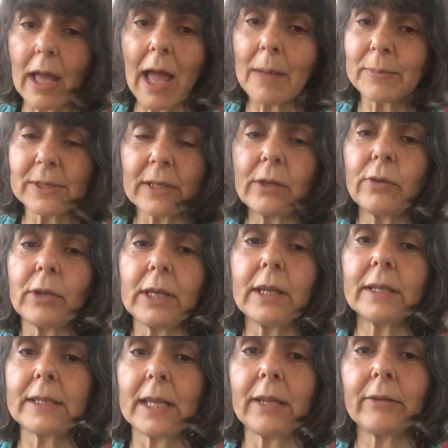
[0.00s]
absolutely
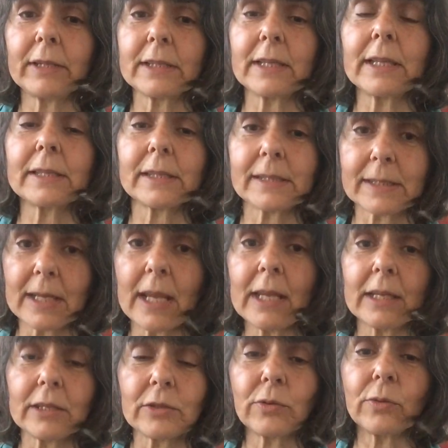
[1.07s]
adhering to this and
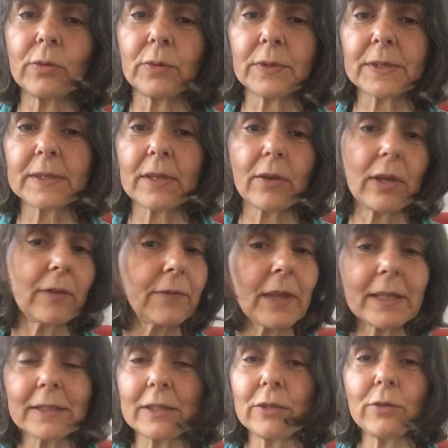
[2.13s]
staying indoors. So if
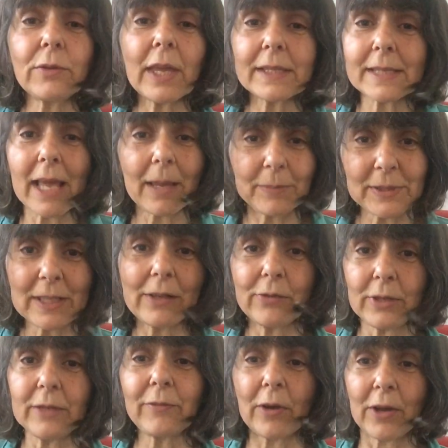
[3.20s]
that's you, that's
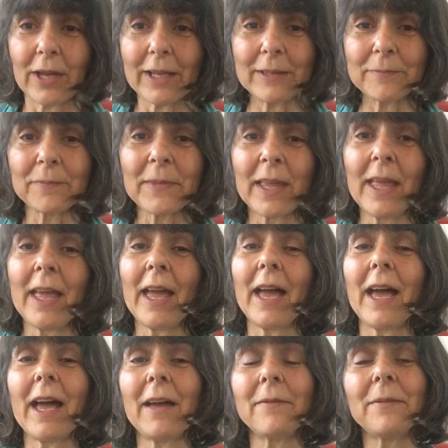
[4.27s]
absolutely fine.
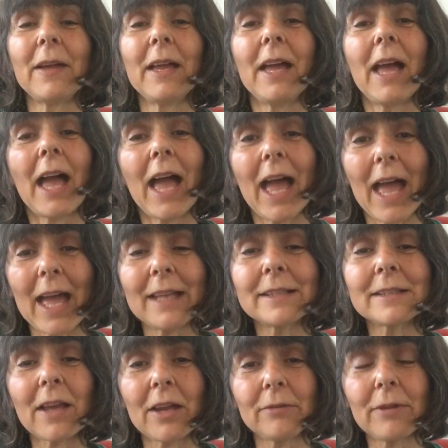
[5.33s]
Um,
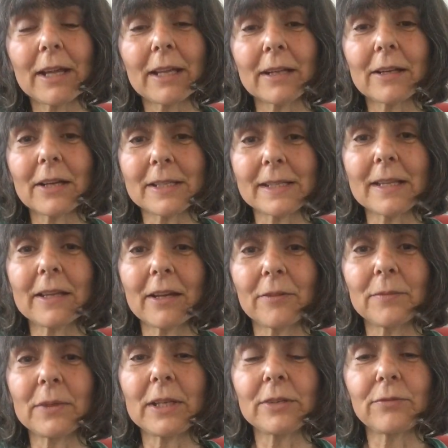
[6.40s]
and I recognise that the
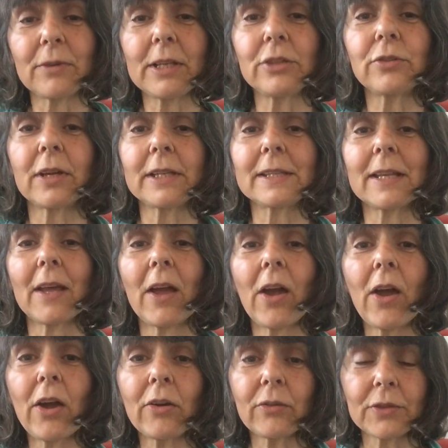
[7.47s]
government is really trying to
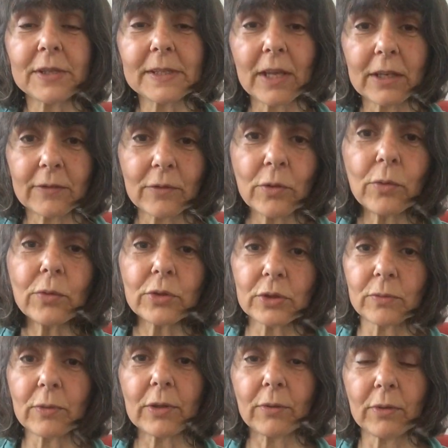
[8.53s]
err on the side of
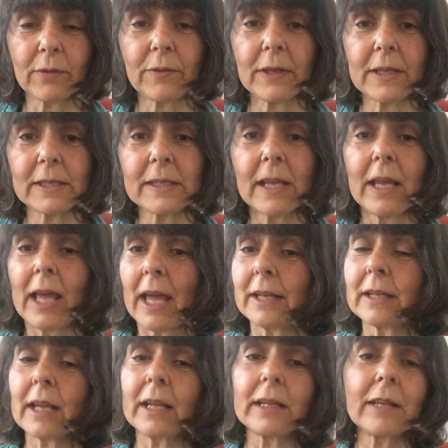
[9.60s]
caution with all of these
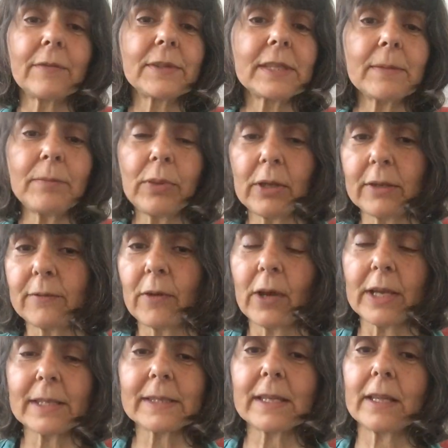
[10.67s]
and, and give simple
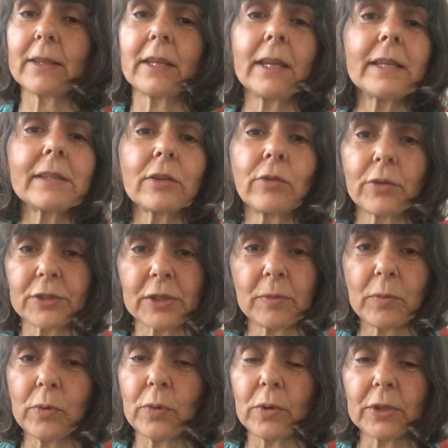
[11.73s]
advice that is across the
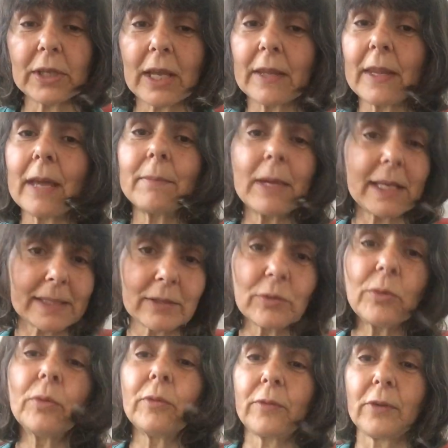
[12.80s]
board, and that makes an
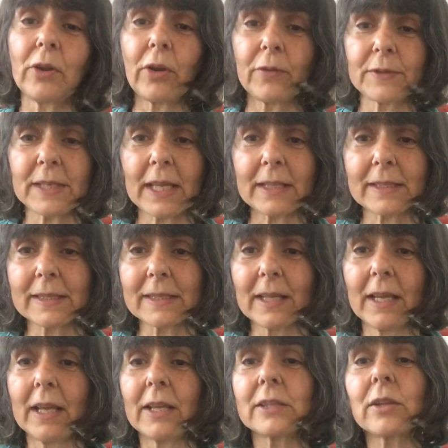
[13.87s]
awful lot of sense.
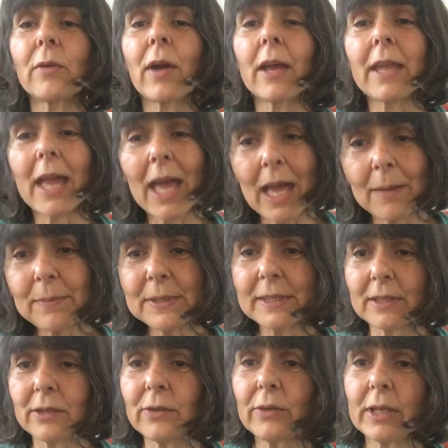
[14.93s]
So I
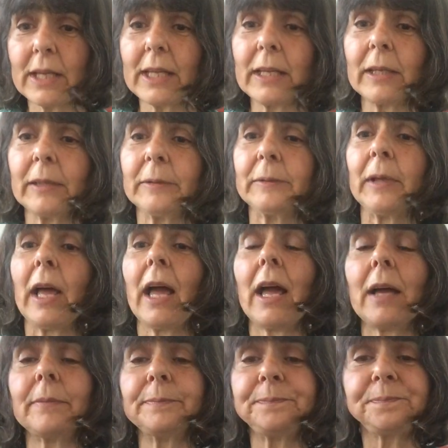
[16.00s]
absolutely
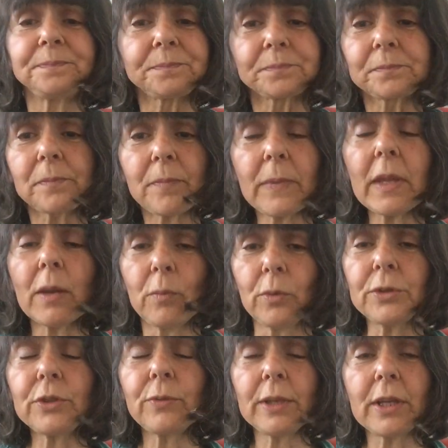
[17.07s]
um,
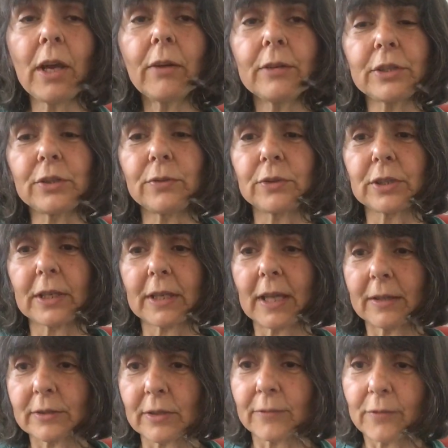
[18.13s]
want to encourage you to,
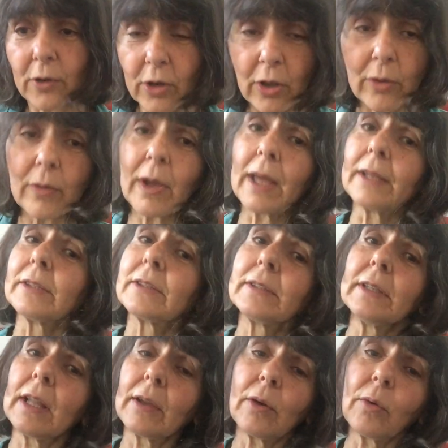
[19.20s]
to follow and
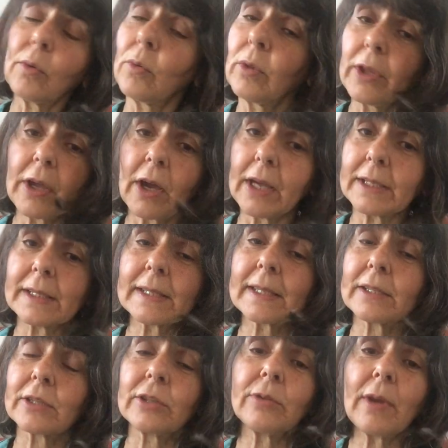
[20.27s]
all the guidance
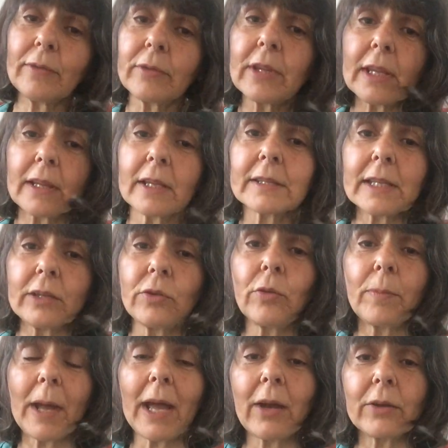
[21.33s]
and to do everything that's in your
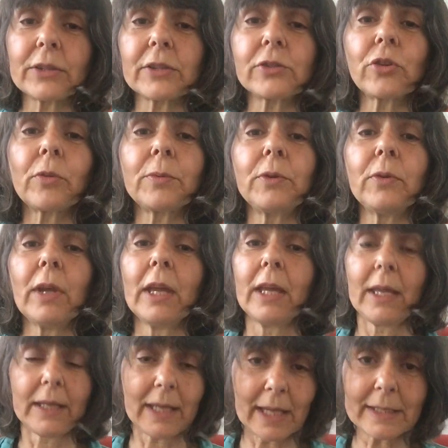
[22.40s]
power to stop you
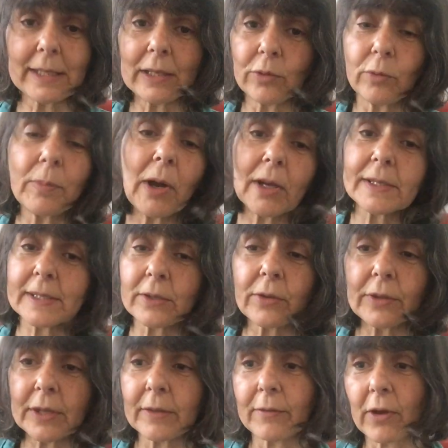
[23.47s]
getting or passing
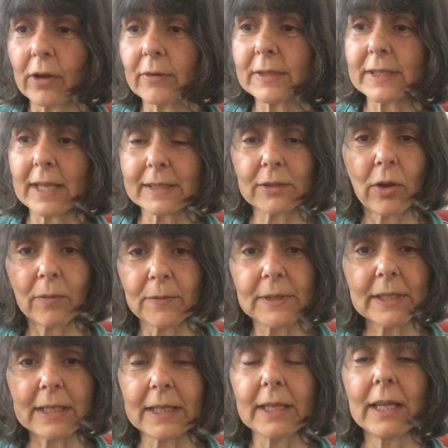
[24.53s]
on the virus. That's
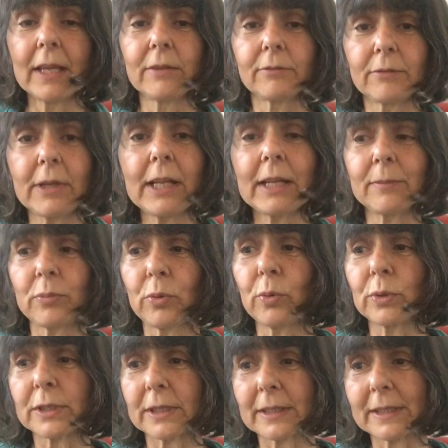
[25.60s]
obviously really
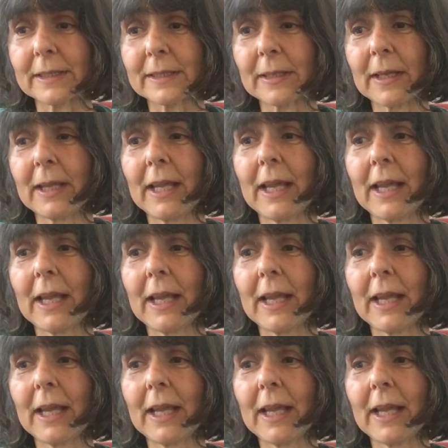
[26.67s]
important.